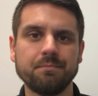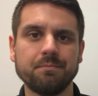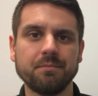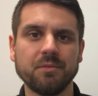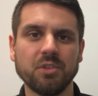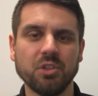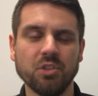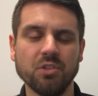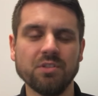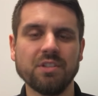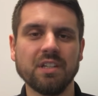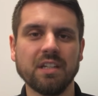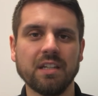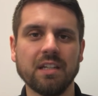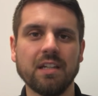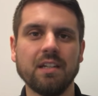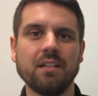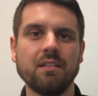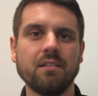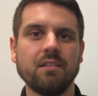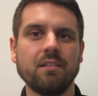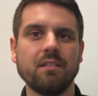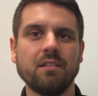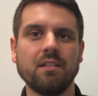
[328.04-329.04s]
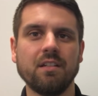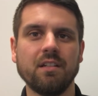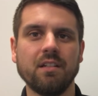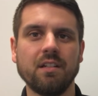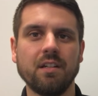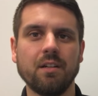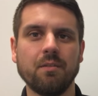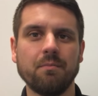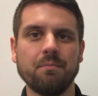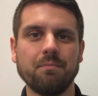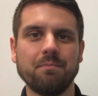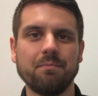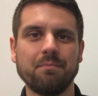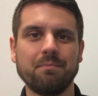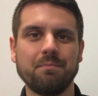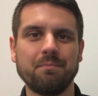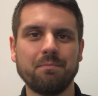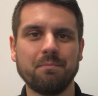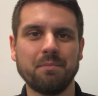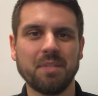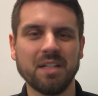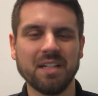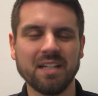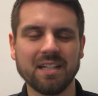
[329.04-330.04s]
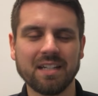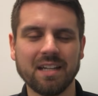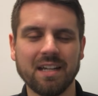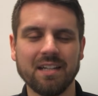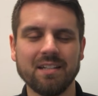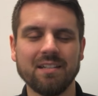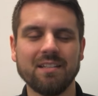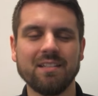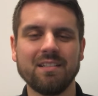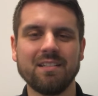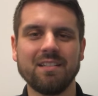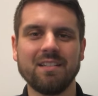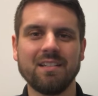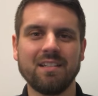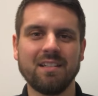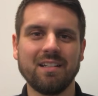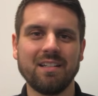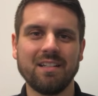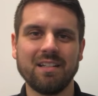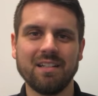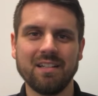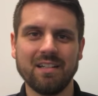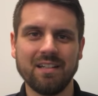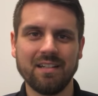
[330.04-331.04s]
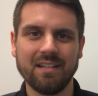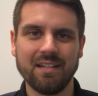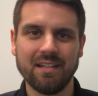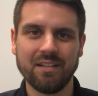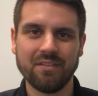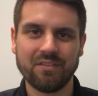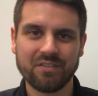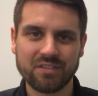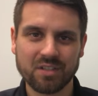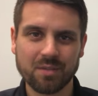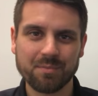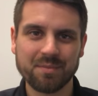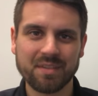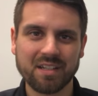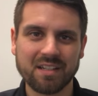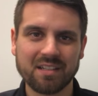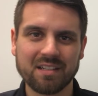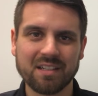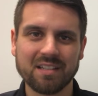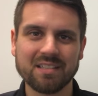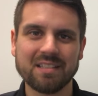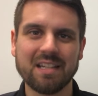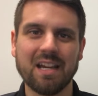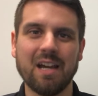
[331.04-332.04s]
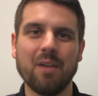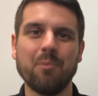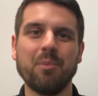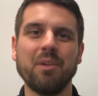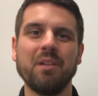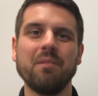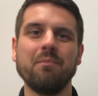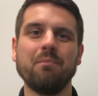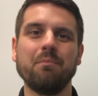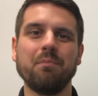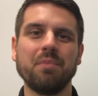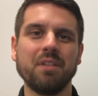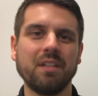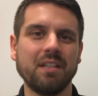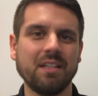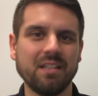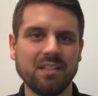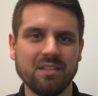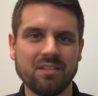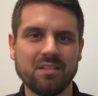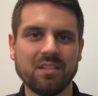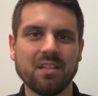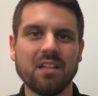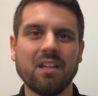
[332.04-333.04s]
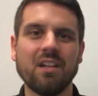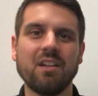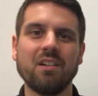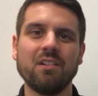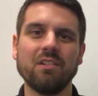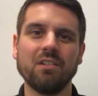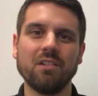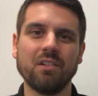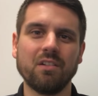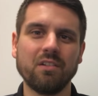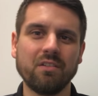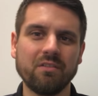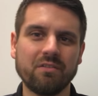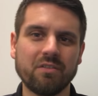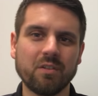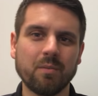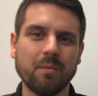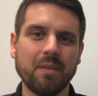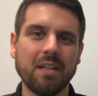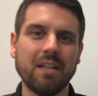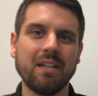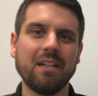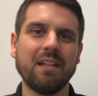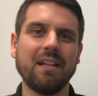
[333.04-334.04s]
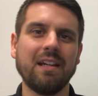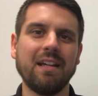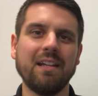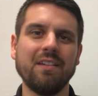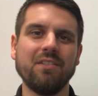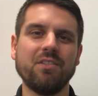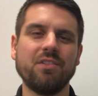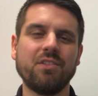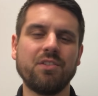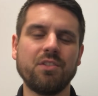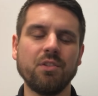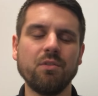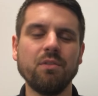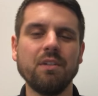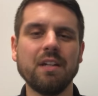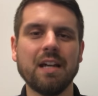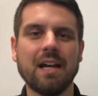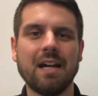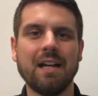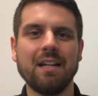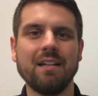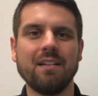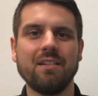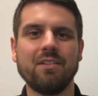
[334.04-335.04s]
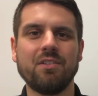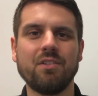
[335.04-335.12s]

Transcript: using it. But again, if something does happen, please learn from it, and do not